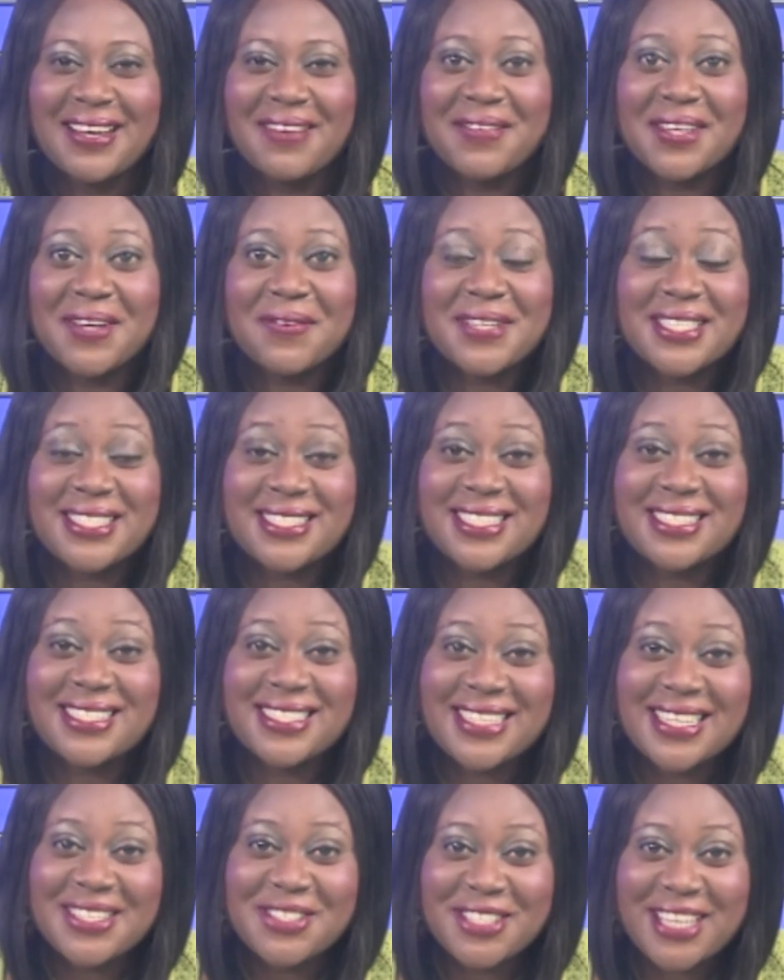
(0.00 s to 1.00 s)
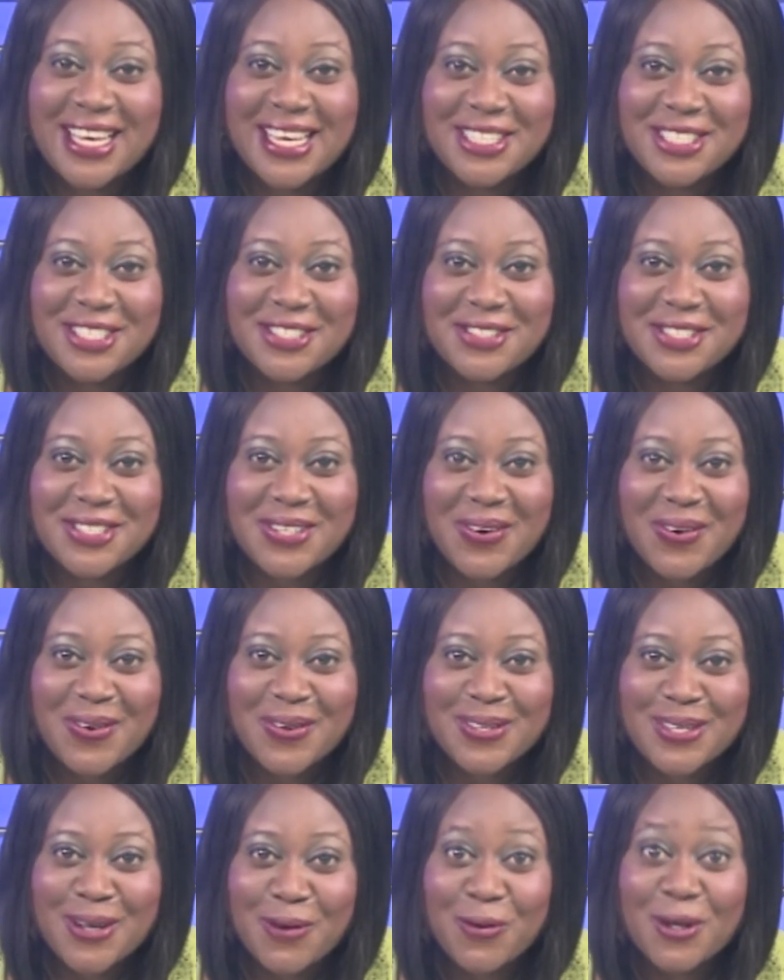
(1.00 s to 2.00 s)
Viewers, this is Education
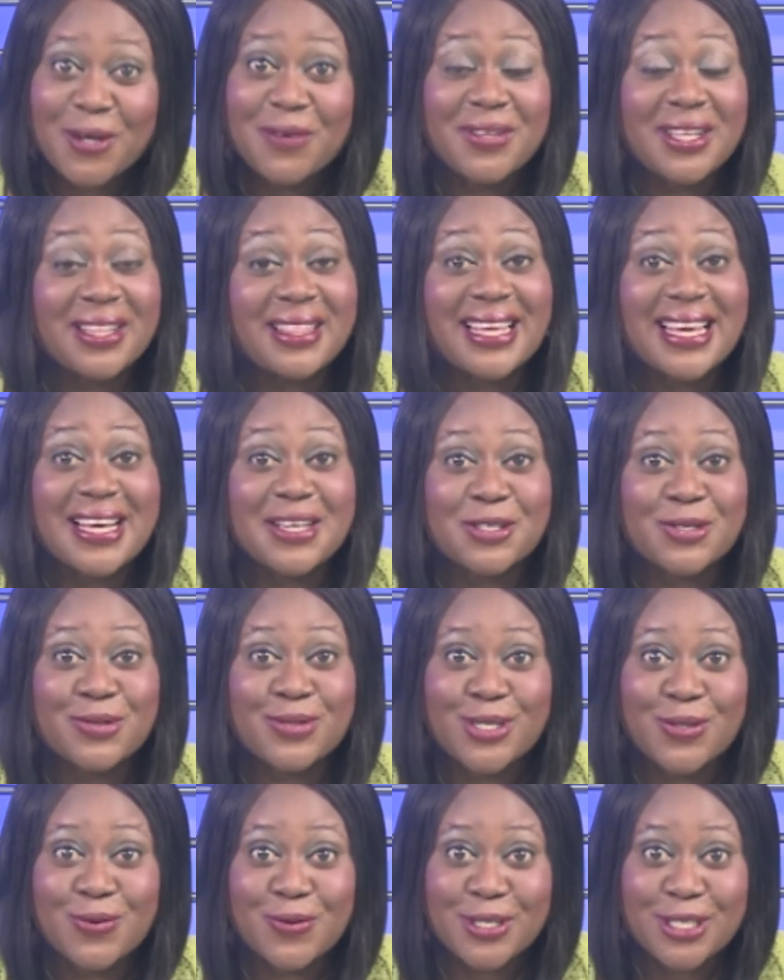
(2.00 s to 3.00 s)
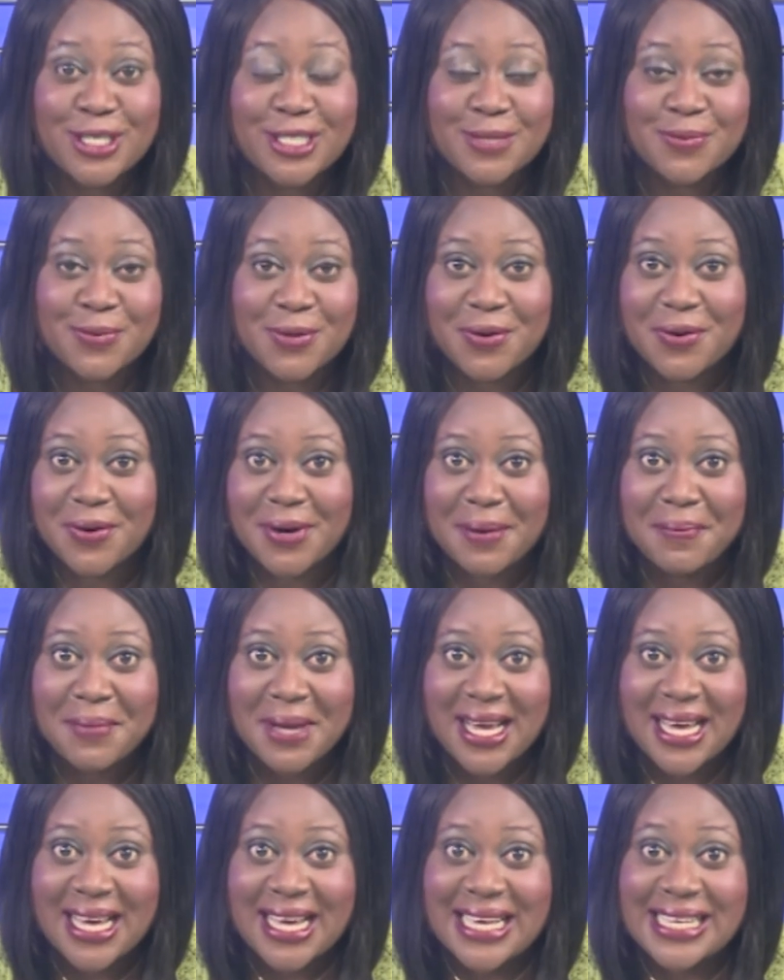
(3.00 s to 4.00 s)
Talk. Now, one of the things we do on this program
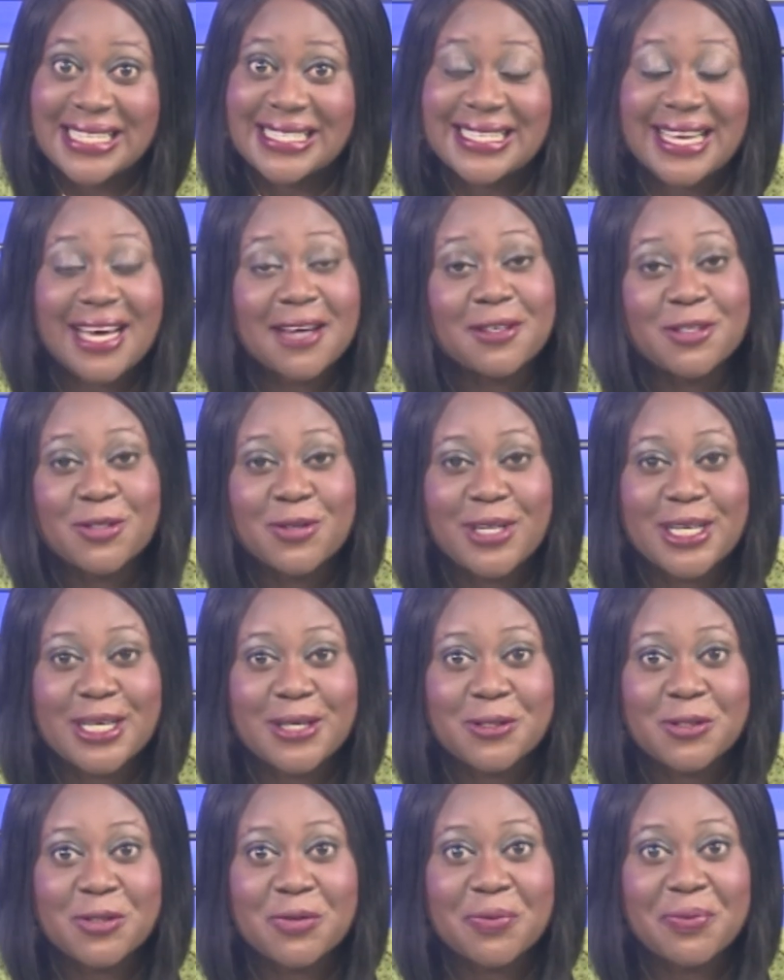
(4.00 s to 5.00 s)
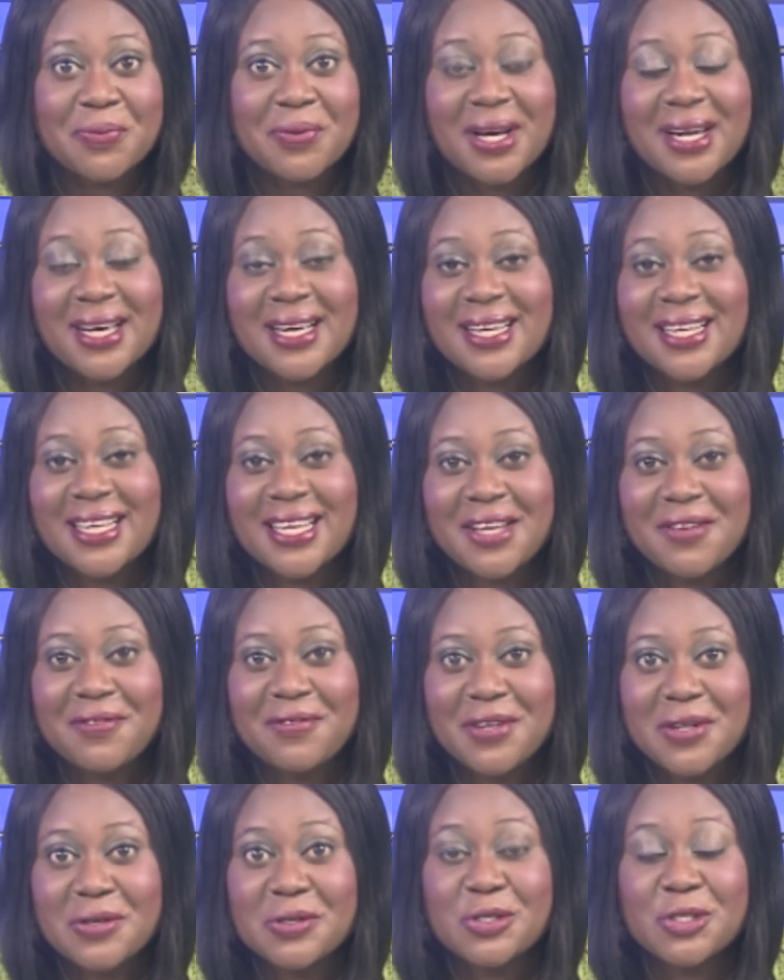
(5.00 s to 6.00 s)
is actually to give
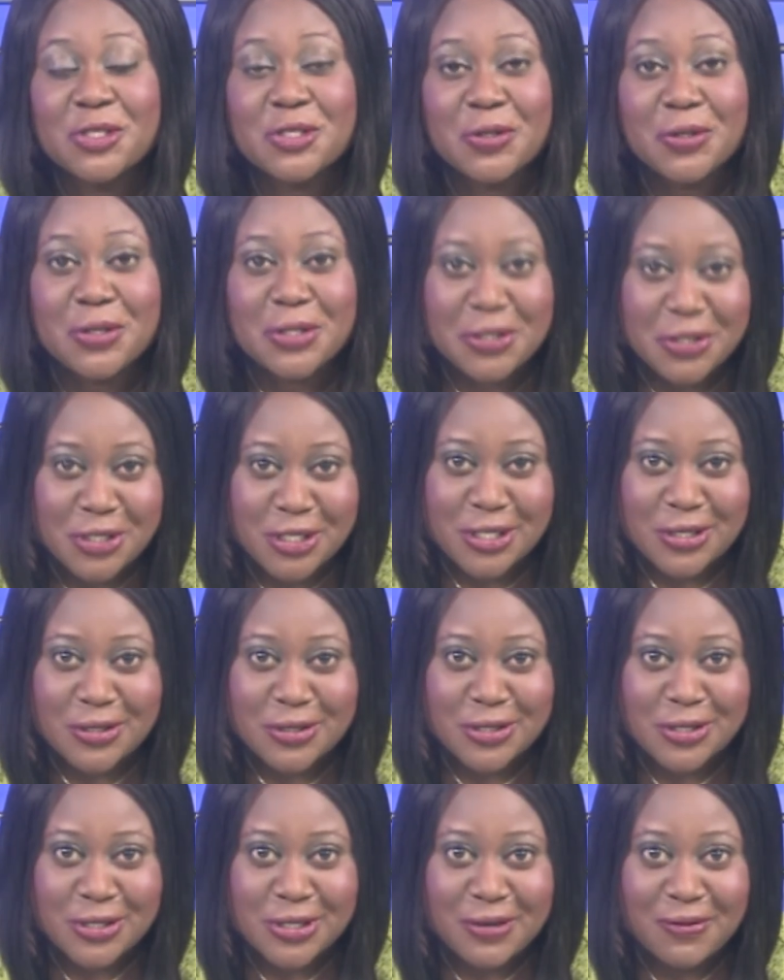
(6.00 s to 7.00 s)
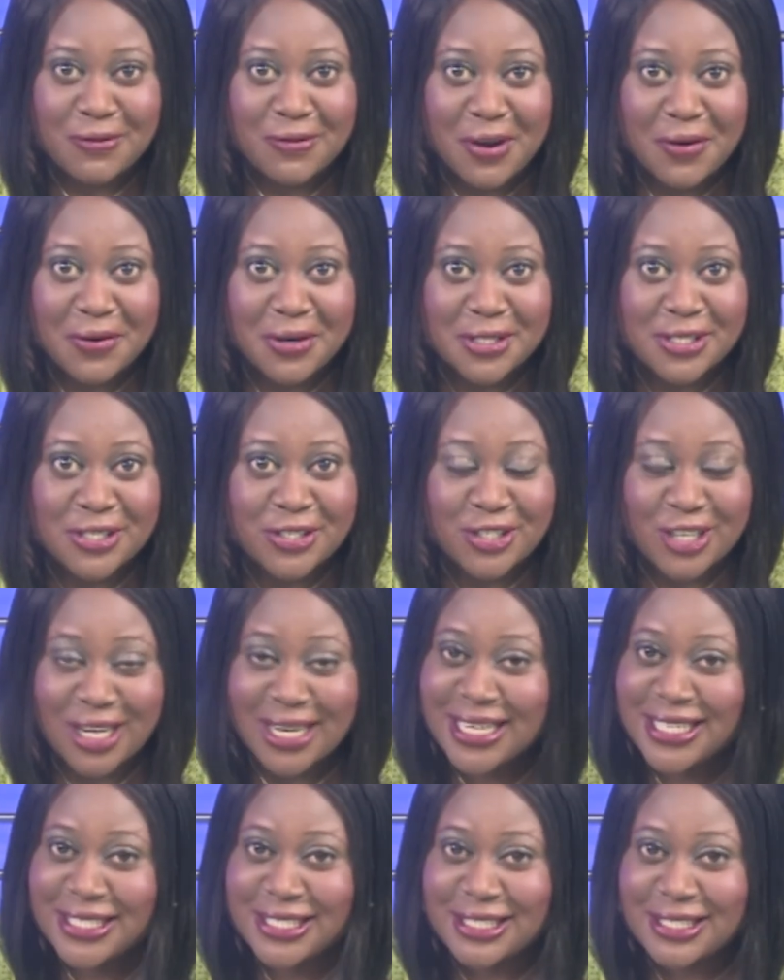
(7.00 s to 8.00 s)
you solutions to the various
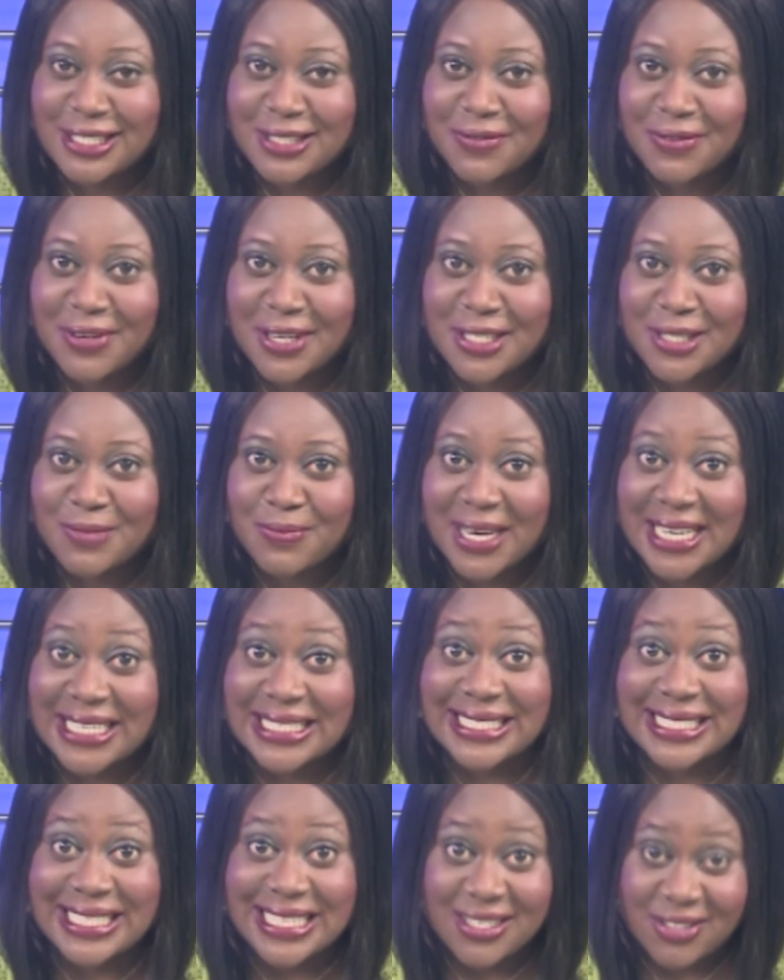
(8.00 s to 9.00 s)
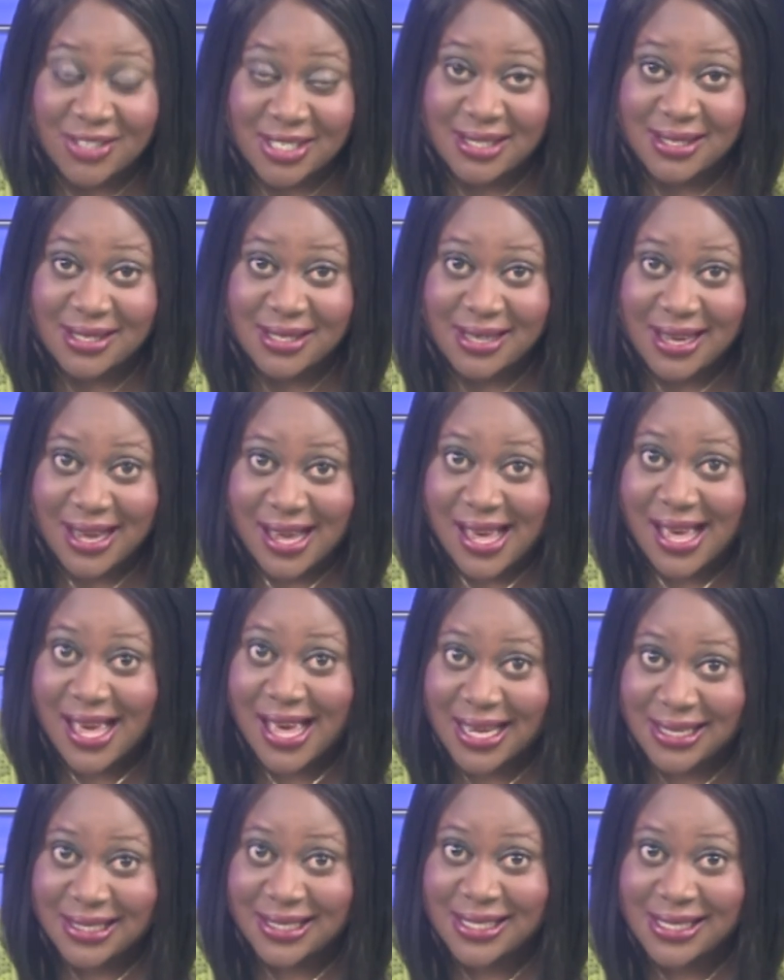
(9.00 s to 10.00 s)
challenges faced by teachers,
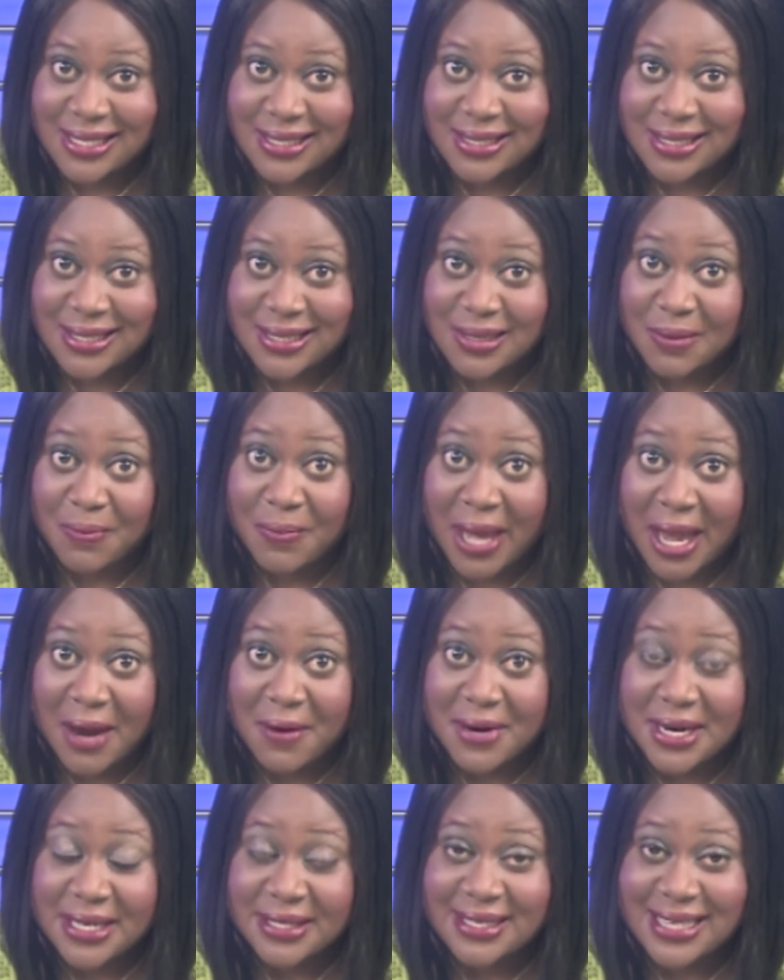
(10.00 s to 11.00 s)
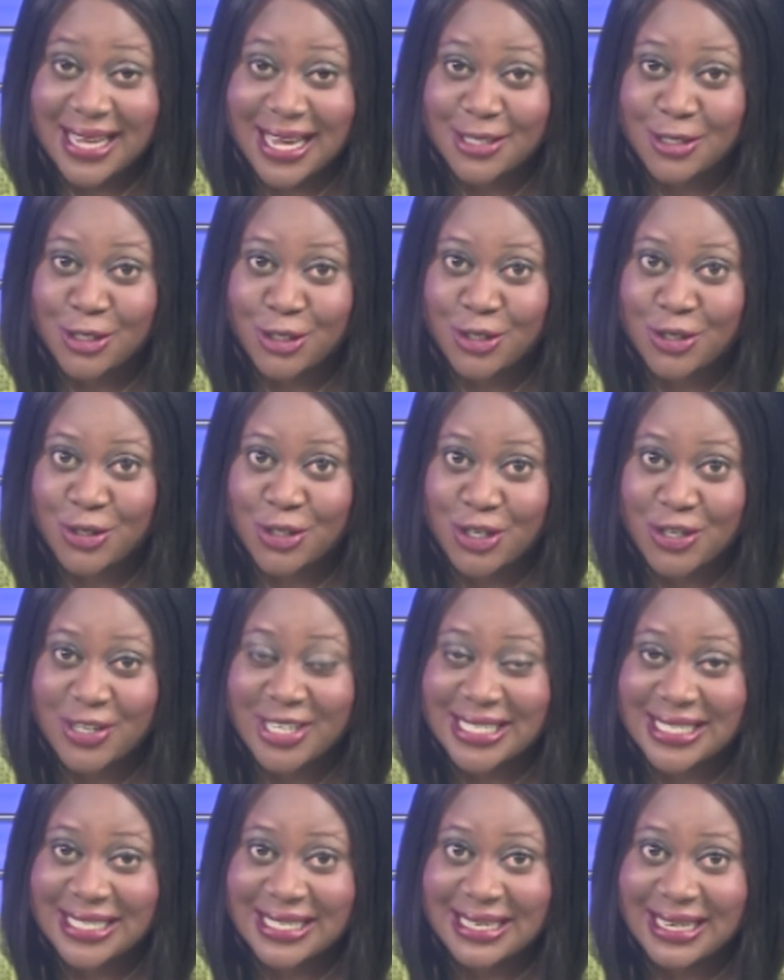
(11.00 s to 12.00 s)
head teachers, parents and
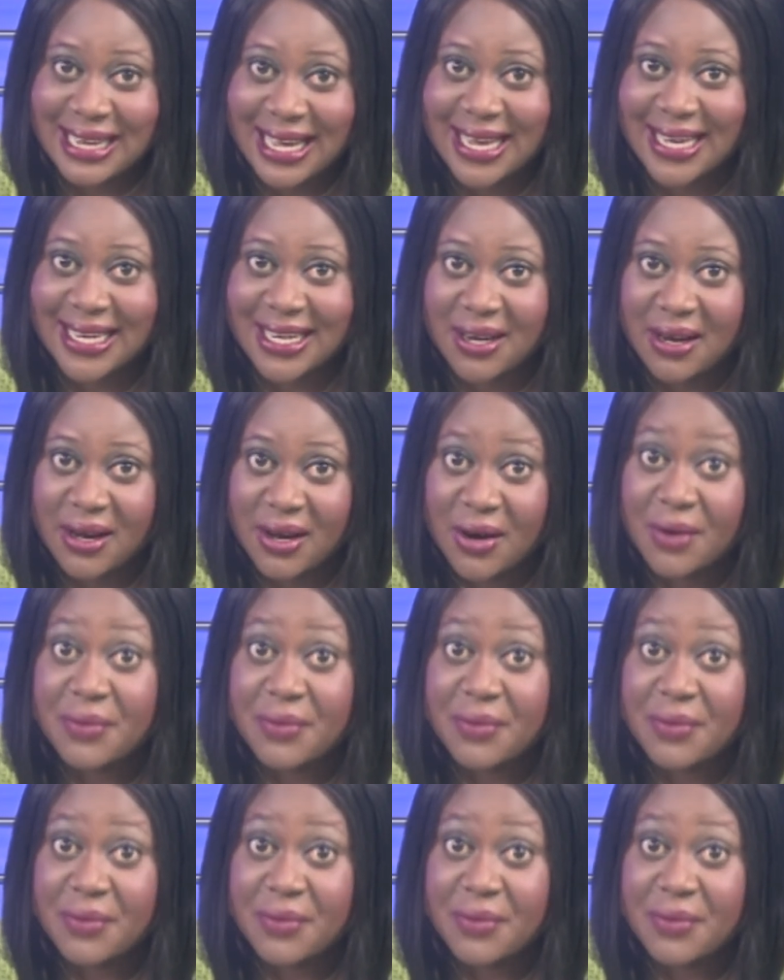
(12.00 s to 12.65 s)
students alike.